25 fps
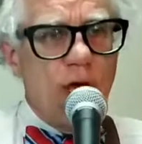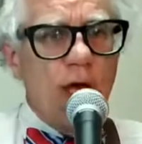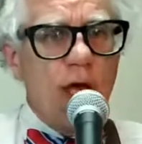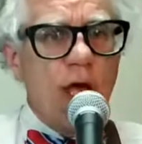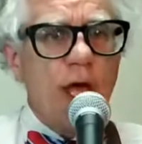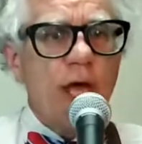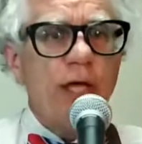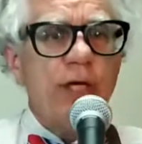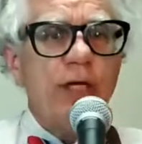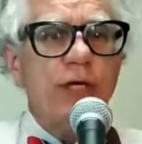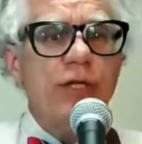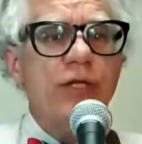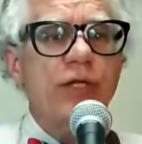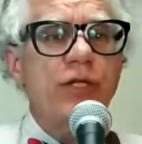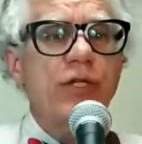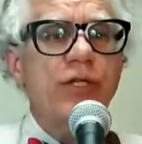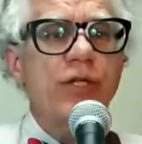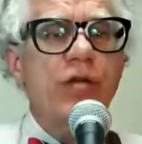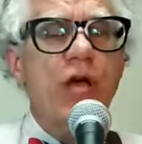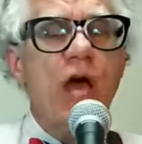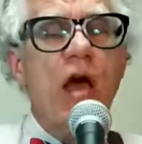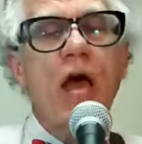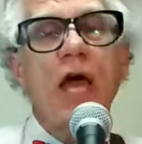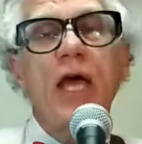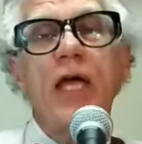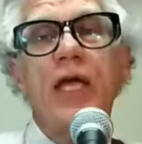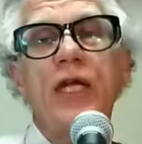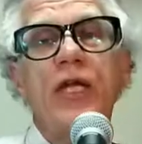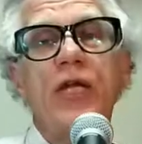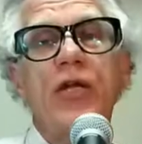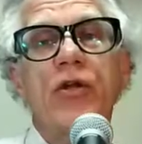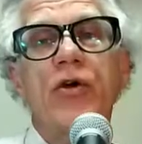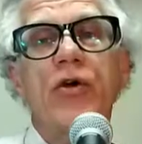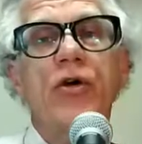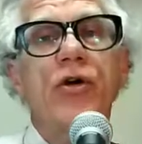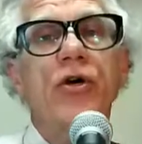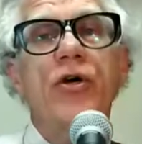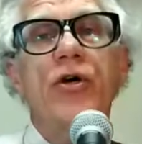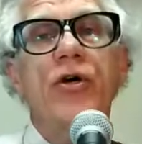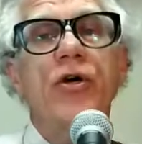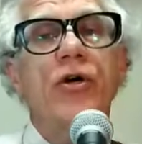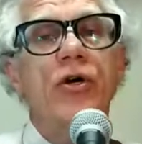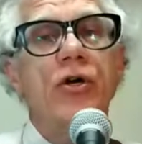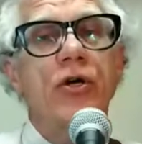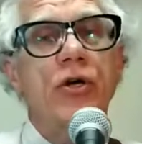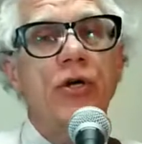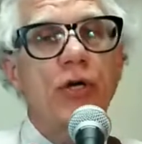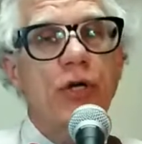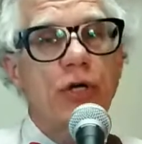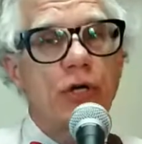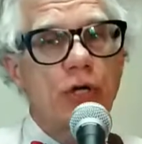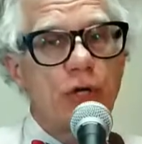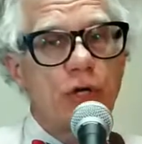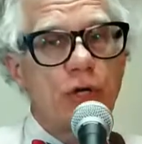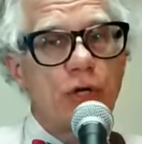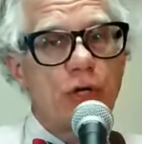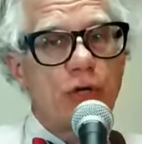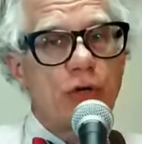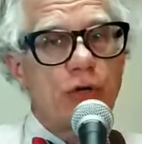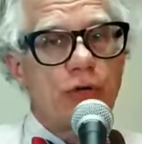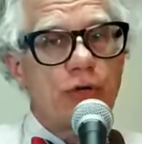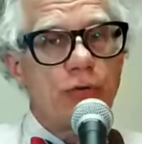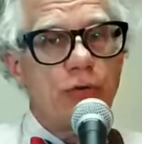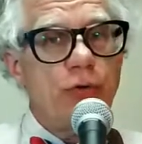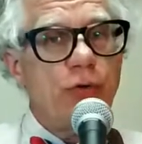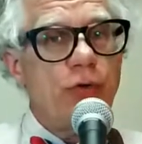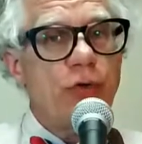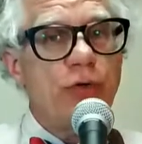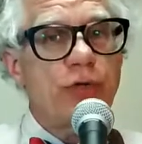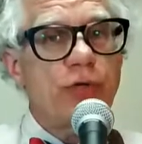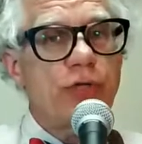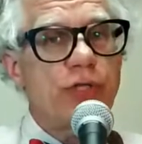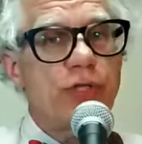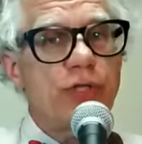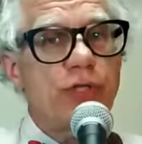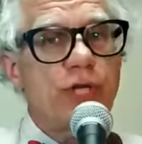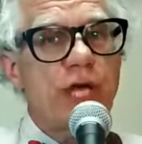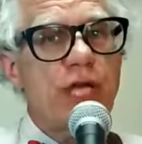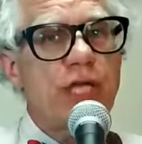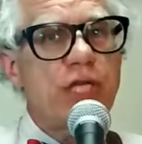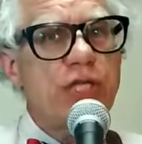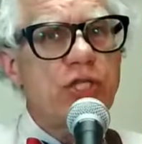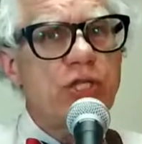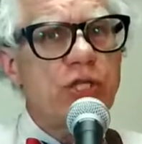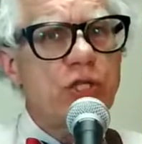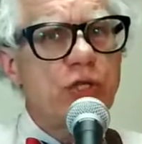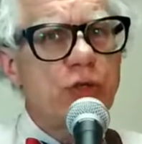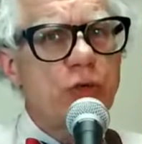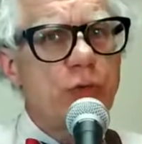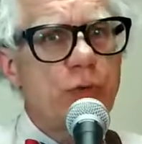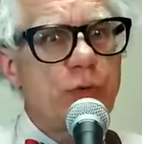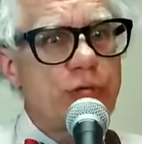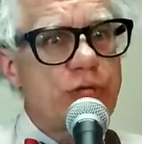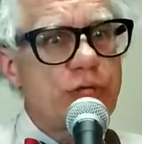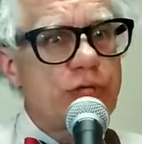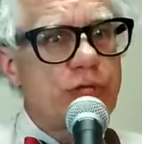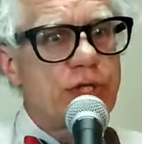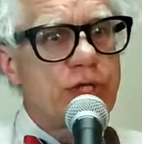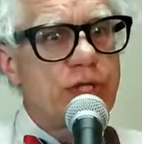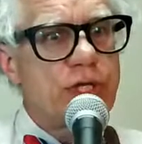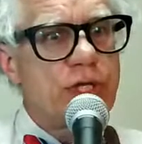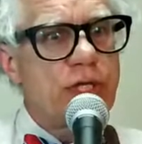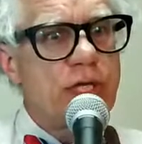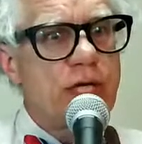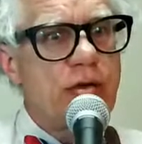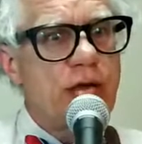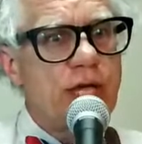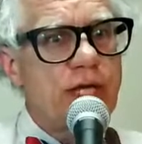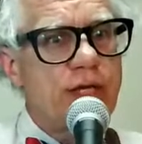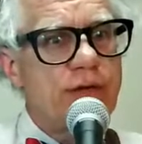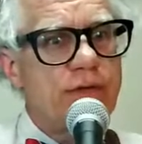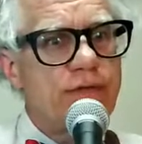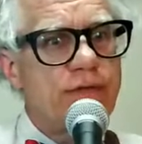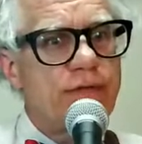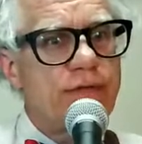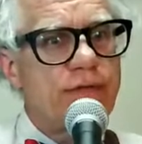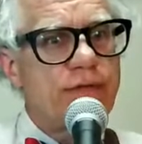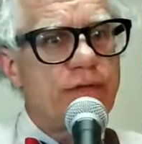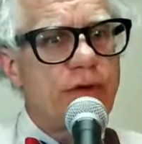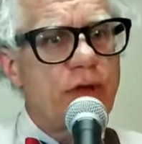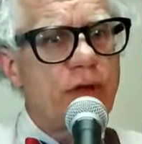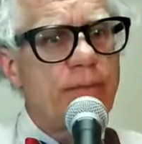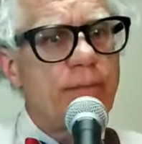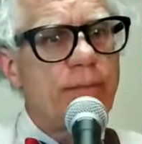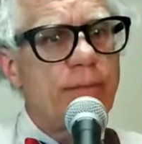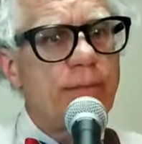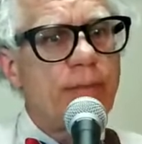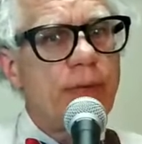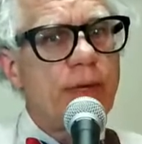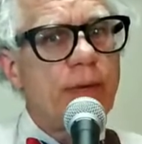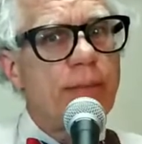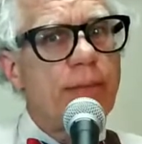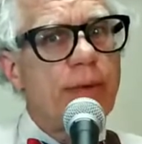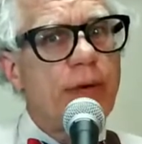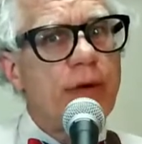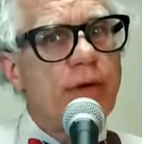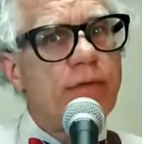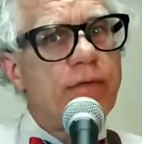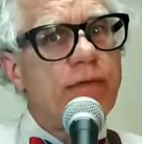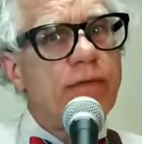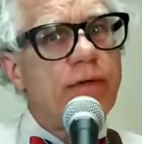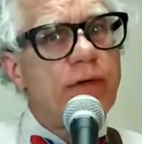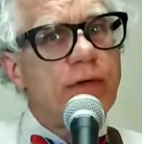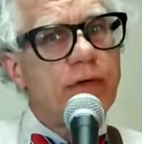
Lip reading: and guide her through the night with the light from above.